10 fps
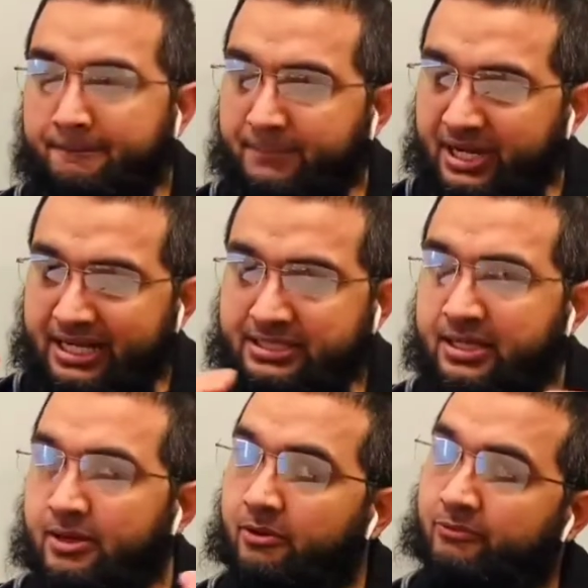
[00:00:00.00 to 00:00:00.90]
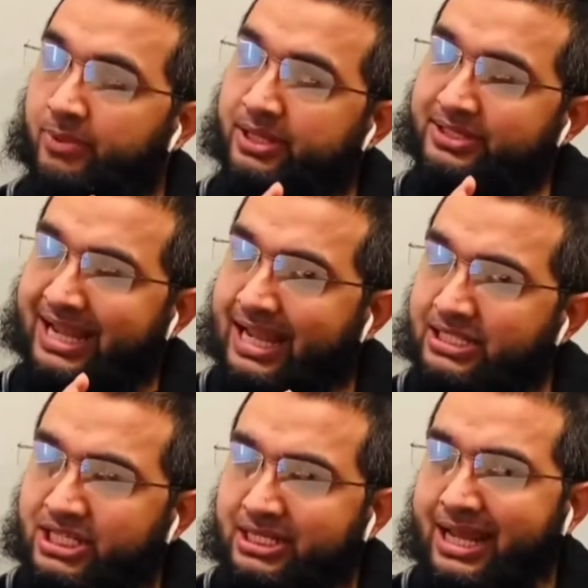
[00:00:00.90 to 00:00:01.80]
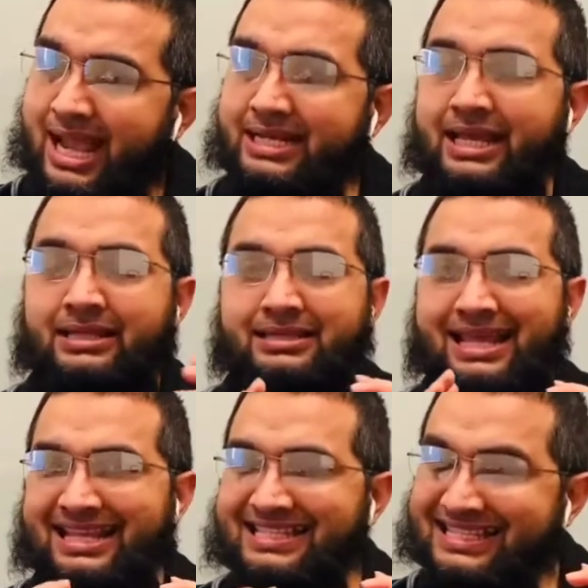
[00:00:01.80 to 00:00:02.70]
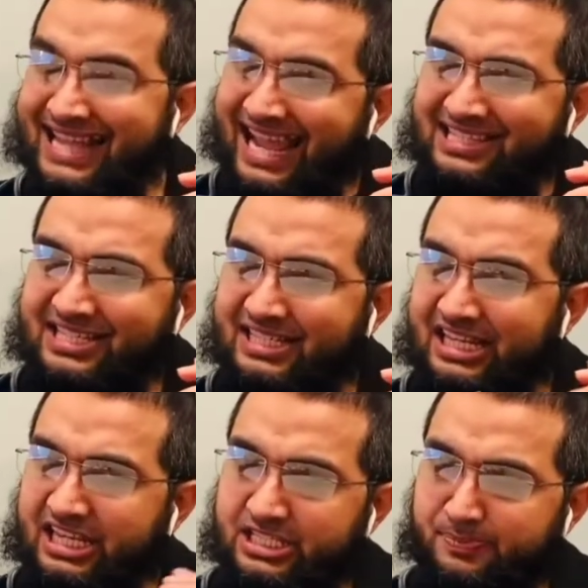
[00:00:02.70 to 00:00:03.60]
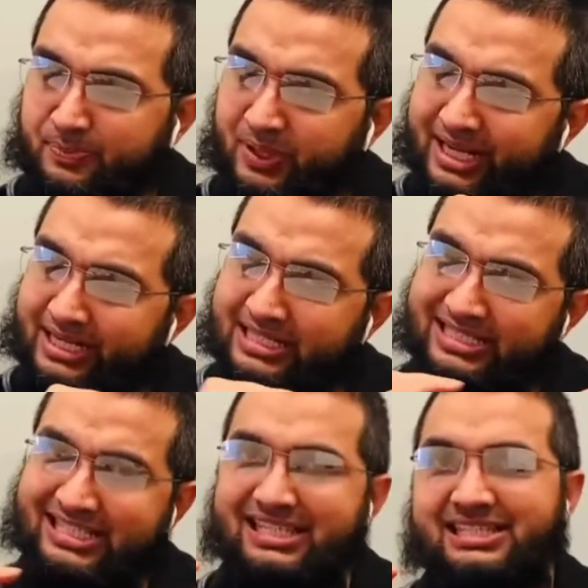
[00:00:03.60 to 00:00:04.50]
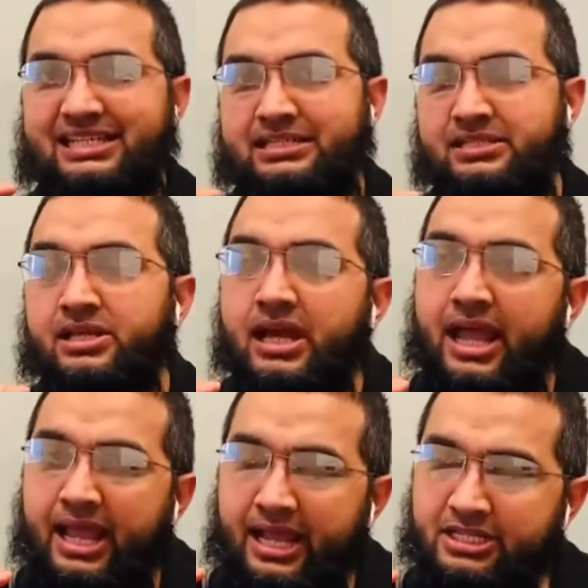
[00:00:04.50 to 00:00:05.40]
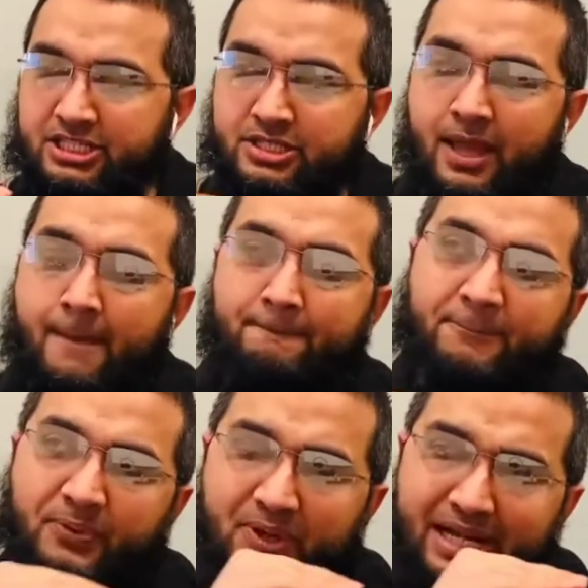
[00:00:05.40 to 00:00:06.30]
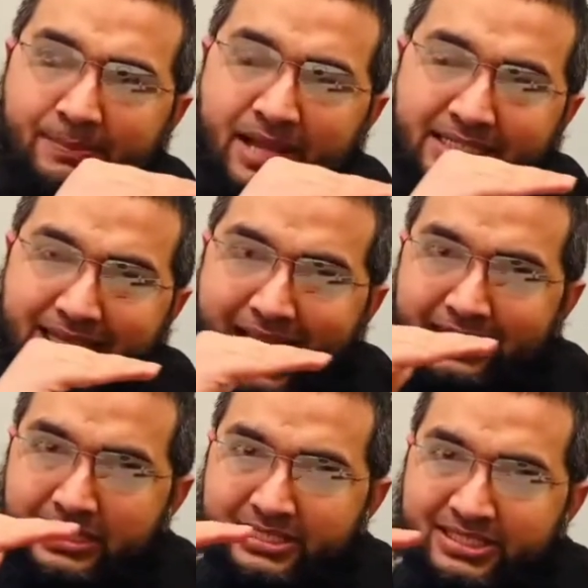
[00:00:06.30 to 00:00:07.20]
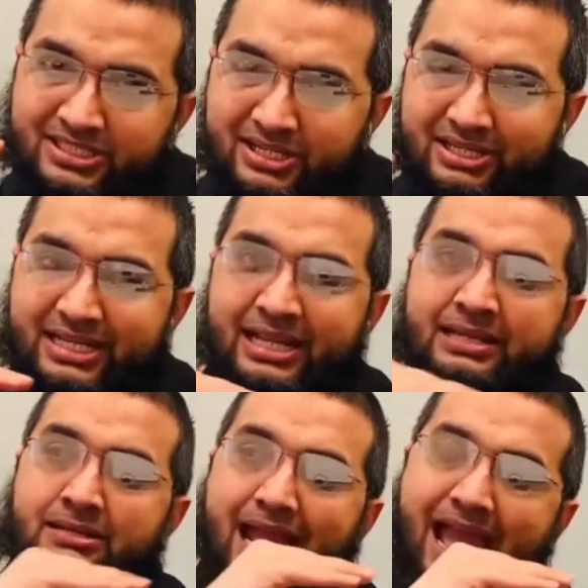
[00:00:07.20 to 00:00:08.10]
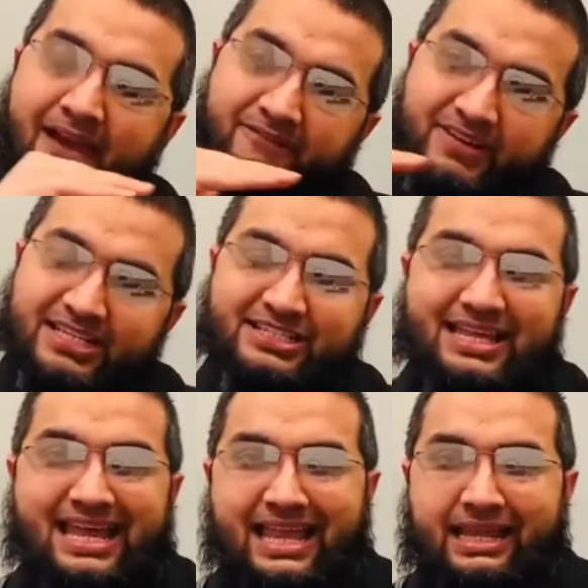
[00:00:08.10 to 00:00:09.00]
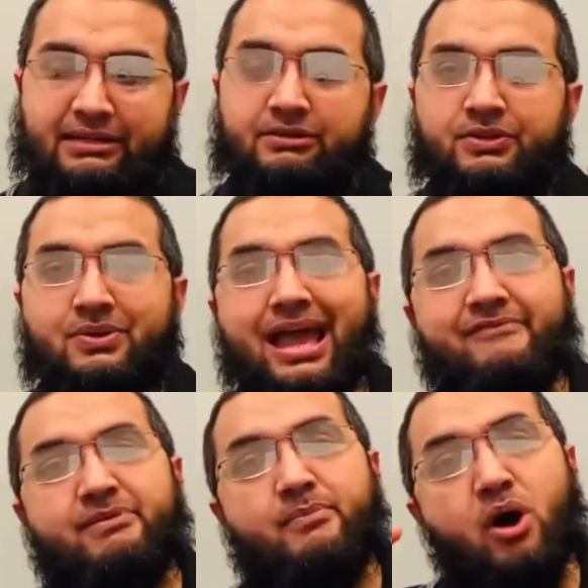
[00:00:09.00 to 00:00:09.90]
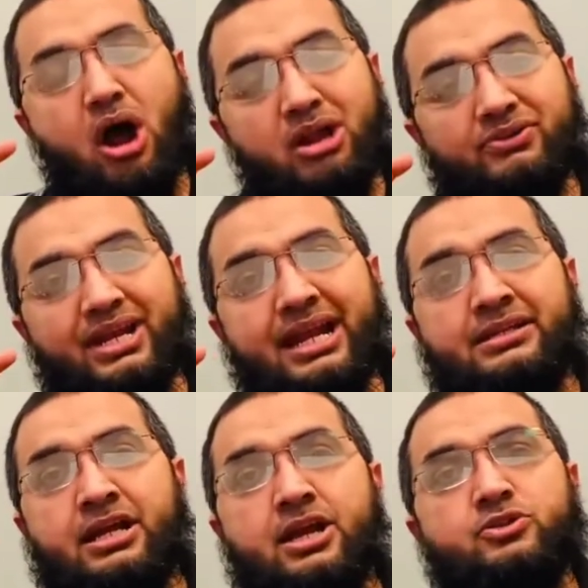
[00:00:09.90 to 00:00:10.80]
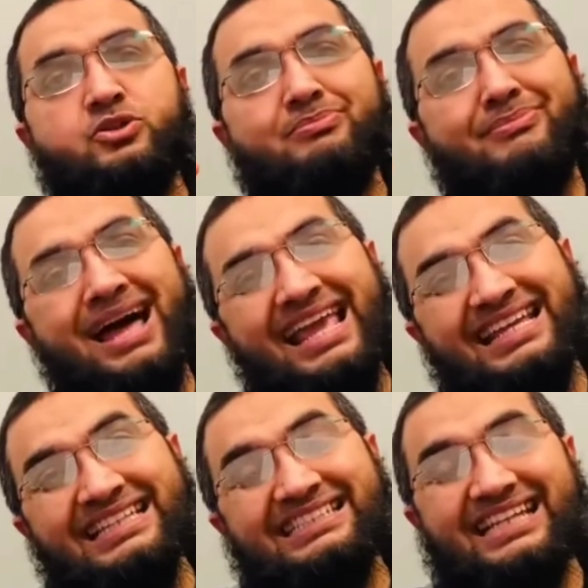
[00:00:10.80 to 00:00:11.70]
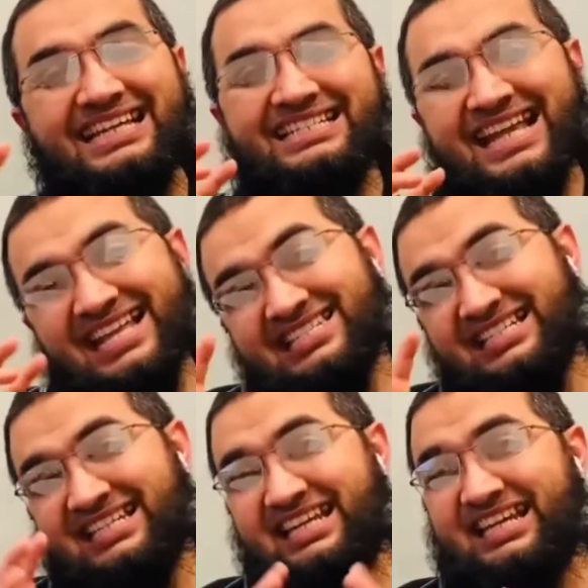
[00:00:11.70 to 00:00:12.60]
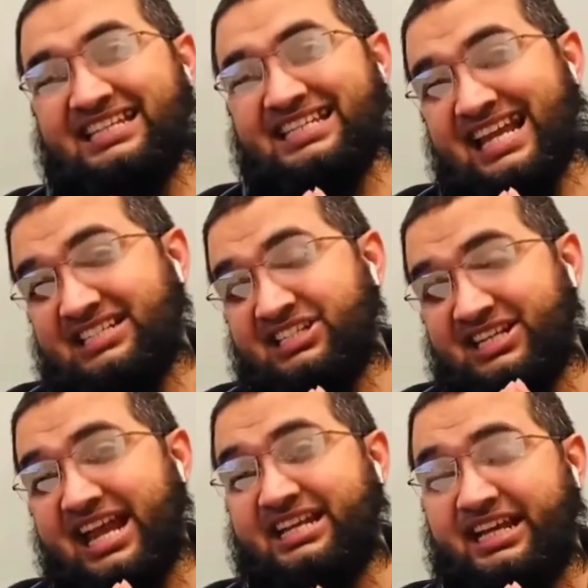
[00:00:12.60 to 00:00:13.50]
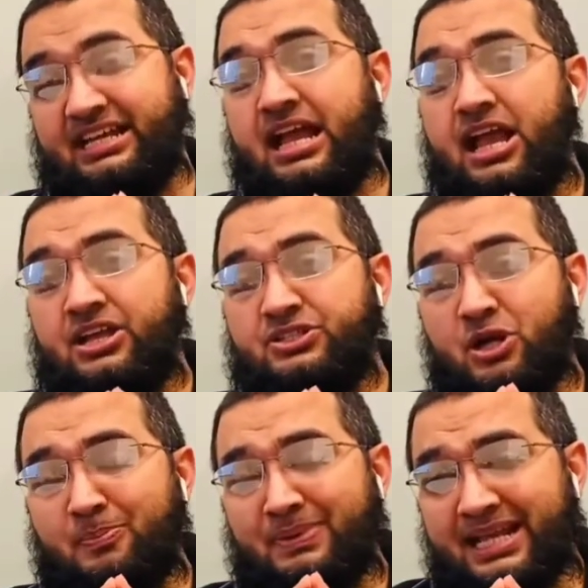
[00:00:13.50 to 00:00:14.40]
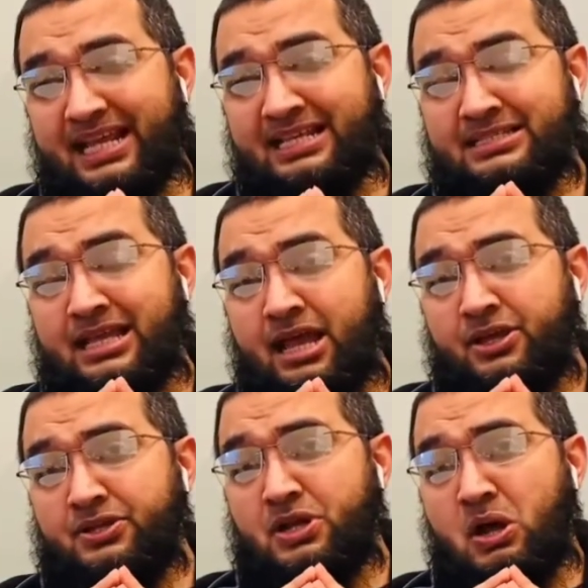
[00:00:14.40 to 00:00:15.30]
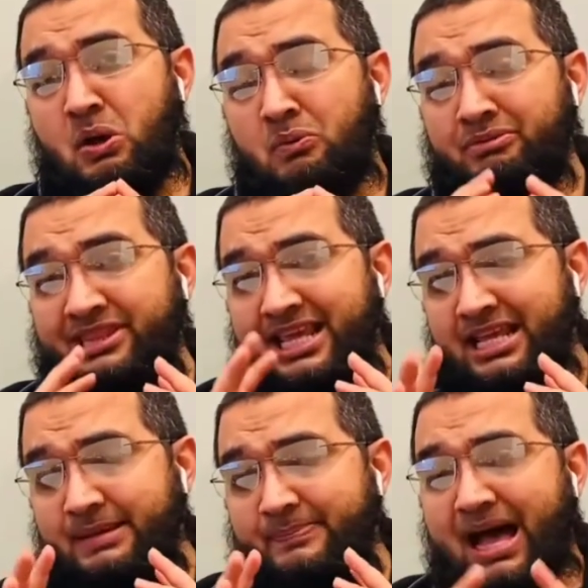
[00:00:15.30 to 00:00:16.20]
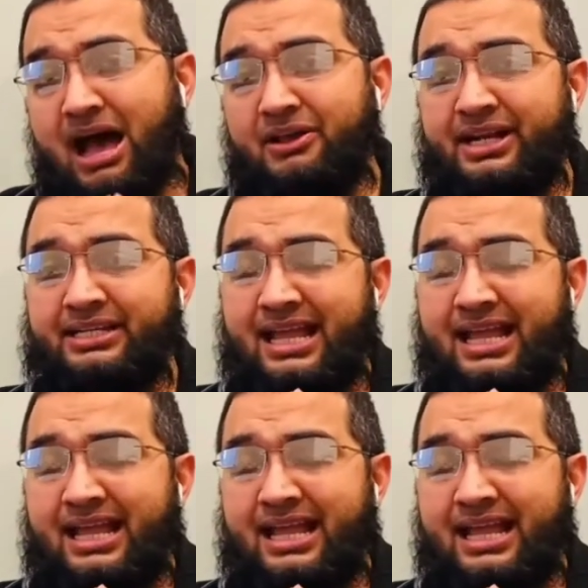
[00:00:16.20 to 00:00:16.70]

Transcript: But with tension headache, the intensity is pretty consistent. It's pretty much at a certain average line. You have a moderate to mild intensity in tension headache. So please, think about it